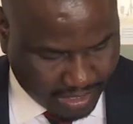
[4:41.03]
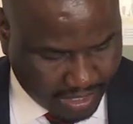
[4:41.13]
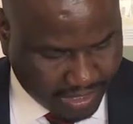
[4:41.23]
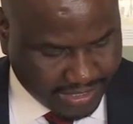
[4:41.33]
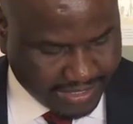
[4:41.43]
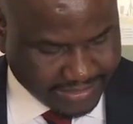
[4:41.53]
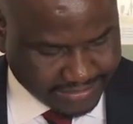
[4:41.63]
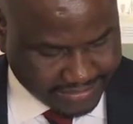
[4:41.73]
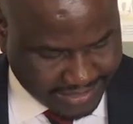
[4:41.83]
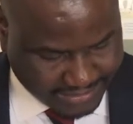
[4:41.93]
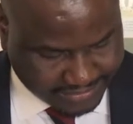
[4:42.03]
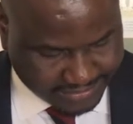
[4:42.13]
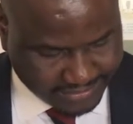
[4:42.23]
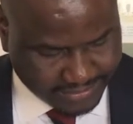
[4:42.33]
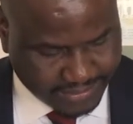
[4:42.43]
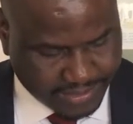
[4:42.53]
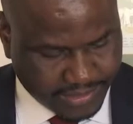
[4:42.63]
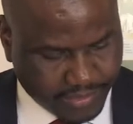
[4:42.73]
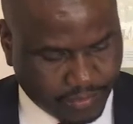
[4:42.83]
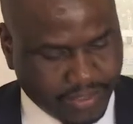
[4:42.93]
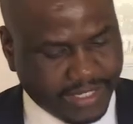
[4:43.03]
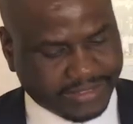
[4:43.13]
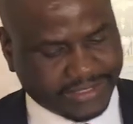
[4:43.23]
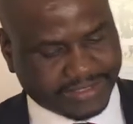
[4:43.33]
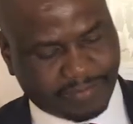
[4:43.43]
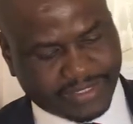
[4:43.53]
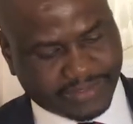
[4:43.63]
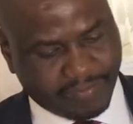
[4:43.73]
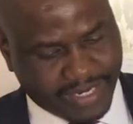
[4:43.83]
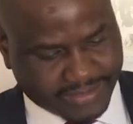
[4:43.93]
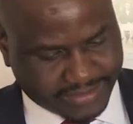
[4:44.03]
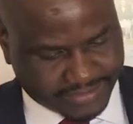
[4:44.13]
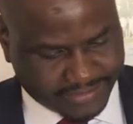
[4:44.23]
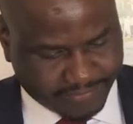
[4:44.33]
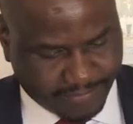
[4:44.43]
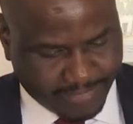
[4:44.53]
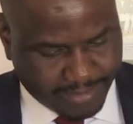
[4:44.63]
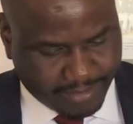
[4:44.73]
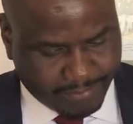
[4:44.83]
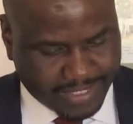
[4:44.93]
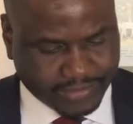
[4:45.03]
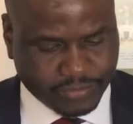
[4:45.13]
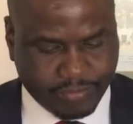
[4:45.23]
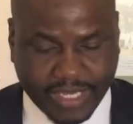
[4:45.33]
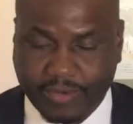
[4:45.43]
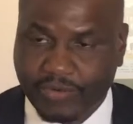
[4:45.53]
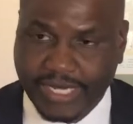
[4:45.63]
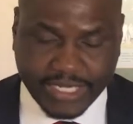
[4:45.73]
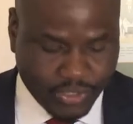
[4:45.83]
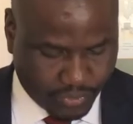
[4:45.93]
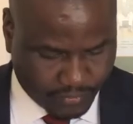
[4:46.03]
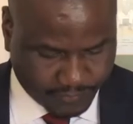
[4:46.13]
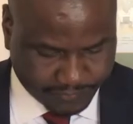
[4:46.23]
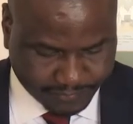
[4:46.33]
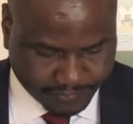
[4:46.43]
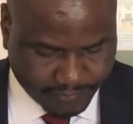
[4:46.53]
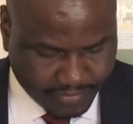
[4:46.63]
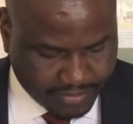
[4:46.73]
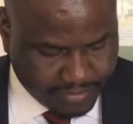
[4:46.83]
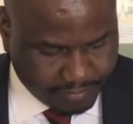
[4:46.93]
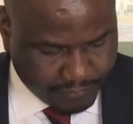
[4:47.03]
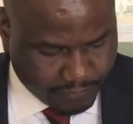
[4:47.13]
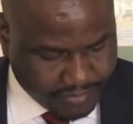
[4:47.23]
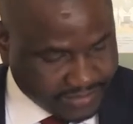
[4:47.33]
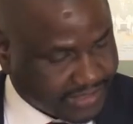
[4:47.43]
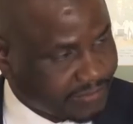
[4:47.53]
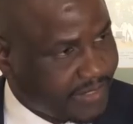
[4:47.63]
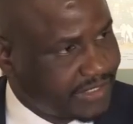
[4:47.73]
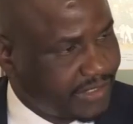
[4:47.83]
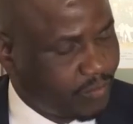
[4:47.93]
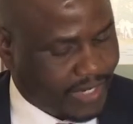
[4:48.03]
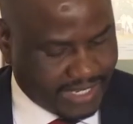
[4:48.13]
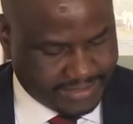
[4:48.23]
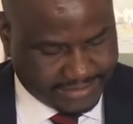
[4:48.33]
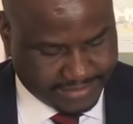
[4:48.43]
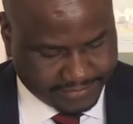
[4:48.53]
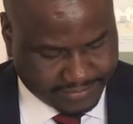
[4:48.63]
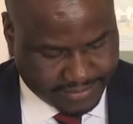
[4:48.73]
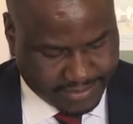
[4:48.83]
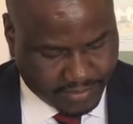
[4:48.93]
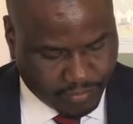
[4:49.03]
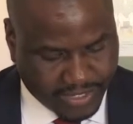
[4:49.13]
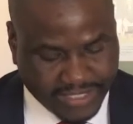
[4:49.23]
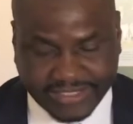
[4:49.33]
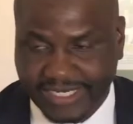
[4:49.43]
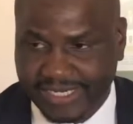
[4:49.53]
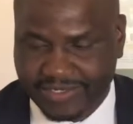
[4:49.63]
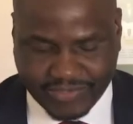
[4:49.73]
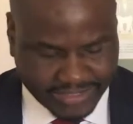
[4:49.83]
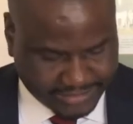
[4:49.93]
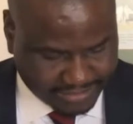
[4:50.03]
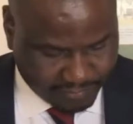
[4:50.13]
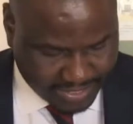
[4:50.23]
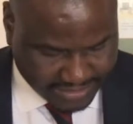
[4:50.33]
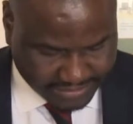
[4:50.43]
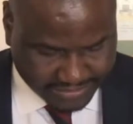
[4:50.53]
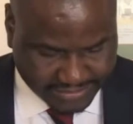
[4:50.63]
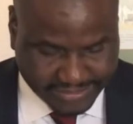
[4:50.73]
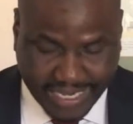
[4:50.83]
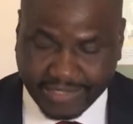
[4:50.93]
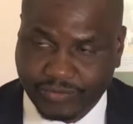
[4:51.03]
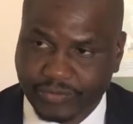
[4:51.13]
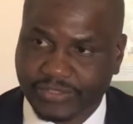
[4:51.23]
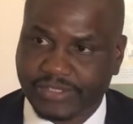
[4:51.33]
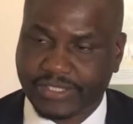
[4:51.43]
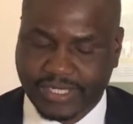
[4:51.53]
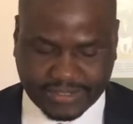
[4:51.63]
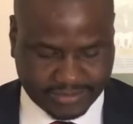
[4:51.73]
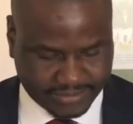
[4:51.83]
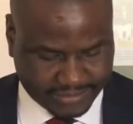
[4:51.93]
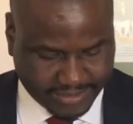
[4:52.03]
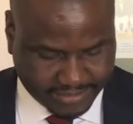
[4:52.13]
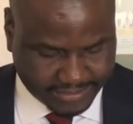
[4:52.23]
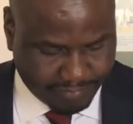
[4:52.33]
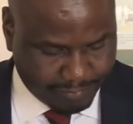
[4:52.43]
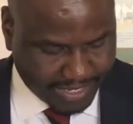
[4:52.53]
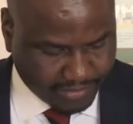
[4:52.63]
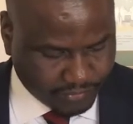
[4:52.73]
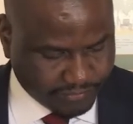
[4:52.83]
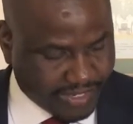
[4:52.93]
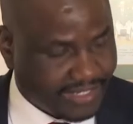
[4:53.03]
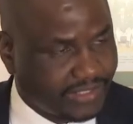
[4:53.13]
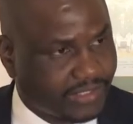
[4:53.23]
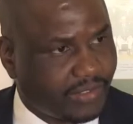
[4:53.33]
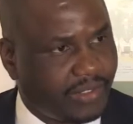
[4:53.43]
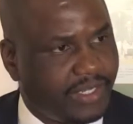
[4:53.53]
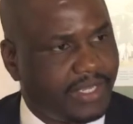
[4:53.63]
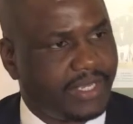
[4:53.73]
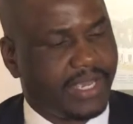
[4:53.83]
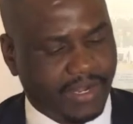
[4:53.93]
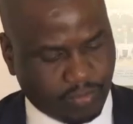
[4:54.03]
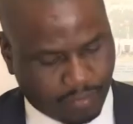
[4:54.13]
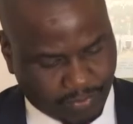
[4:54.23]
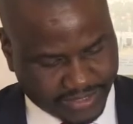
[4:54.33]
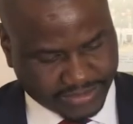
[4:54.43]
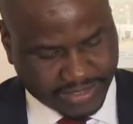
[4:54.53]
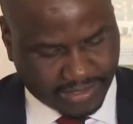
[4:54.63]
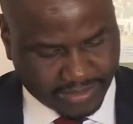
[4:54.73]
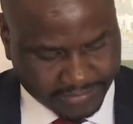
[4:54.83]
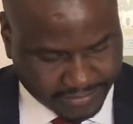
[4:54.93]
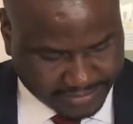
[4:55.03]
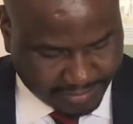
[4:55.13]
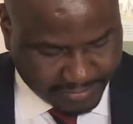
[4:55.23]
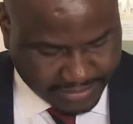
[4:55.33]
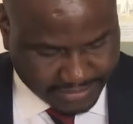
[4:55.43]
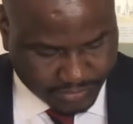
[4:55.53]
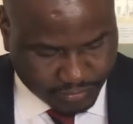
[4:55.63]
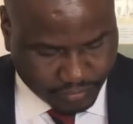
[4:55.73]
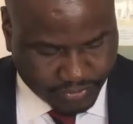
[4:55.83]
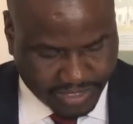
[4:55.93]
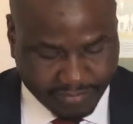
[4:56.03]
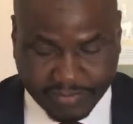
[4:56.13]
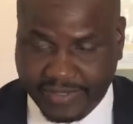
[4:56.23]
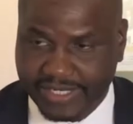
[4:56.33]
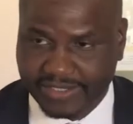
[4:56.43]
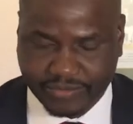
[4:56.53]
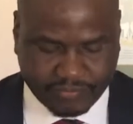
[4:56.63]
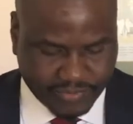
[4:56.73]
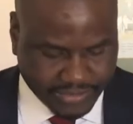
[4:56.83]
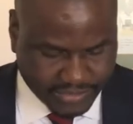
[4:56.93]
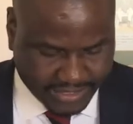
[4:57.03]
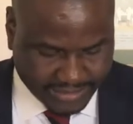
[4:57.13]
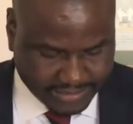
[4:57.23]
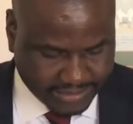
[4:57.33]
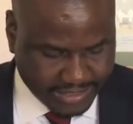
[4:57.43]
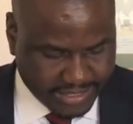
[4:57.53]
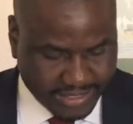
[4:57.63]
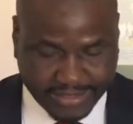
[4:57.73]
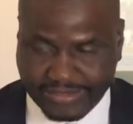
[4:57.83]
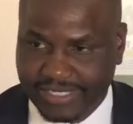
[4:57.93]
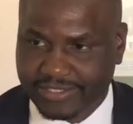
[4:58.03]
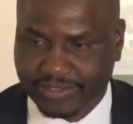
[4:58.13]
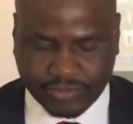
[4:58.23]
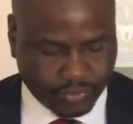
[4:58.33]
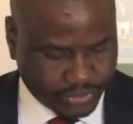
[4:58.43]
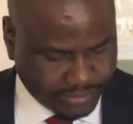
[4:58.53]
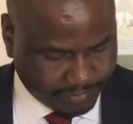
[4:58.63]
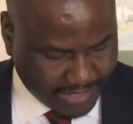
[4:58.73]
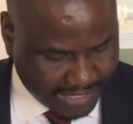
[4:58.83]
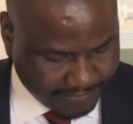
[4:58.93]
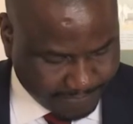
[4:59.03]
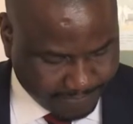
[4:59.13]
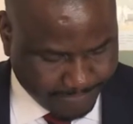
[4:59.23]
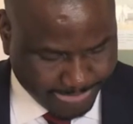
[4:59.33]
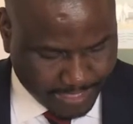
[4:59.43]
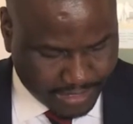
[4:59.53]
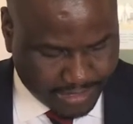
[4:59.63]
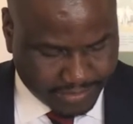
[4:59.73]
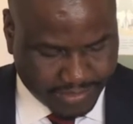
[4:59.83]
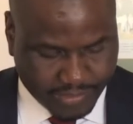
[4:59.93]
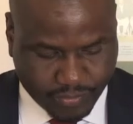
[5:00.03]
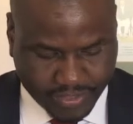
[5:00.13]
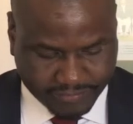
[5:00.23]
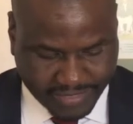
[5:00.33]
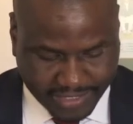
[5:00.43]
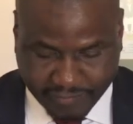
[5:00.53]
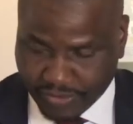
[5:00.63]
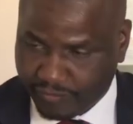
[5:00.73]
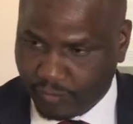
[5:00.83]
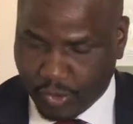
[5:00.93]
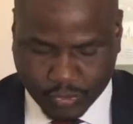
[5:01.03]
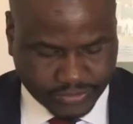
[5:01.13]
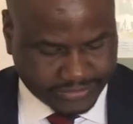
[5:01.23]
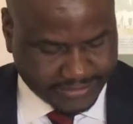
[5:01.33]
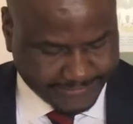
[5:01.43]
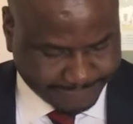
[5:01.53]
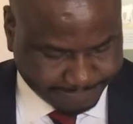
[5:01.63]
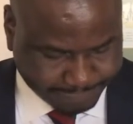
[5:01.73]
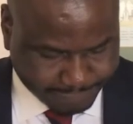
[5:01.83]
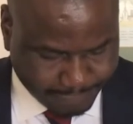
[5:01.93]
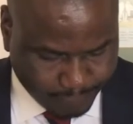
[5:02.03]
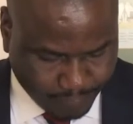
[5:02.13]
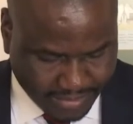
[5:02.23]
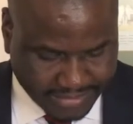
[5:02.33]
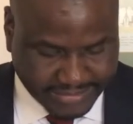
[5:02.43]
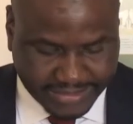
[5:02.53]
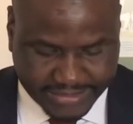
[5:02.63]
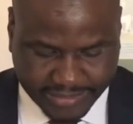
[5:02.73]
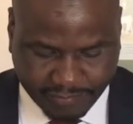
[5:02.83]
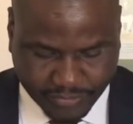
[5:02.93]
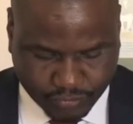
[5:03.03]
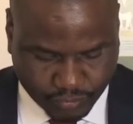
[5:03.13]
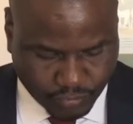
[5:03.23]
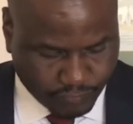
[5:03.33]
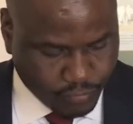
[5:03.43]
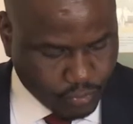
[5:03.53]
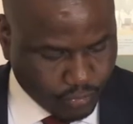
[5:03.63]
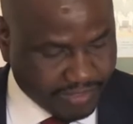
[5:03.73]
Our legacy debts only exacerbated matters. But as you may already know, before the suspension, we had already taken drastic measures designed to steer ZC back to financial and operational stability through the implementation of intricate debt resolution plan the rigorous management of costs, the diligent pursuit of new